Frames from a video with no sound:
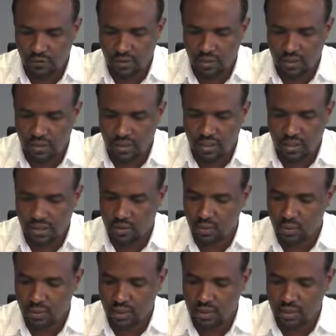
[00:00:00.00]
fields as
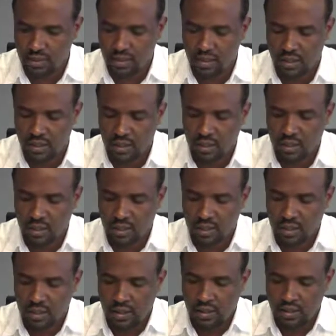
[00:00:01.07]
well as
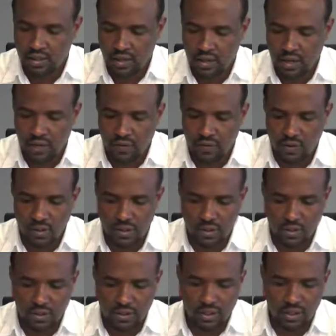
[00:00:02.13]
the
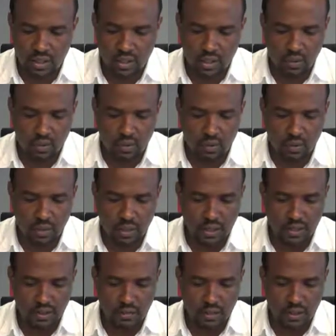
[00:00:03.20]
diversion, single or
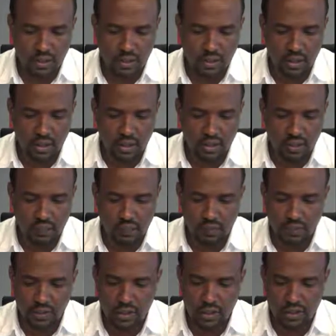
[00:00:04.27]
multiple intake
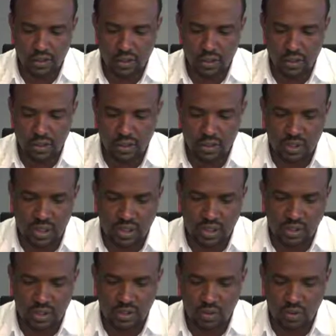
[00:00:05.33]
need to be decided.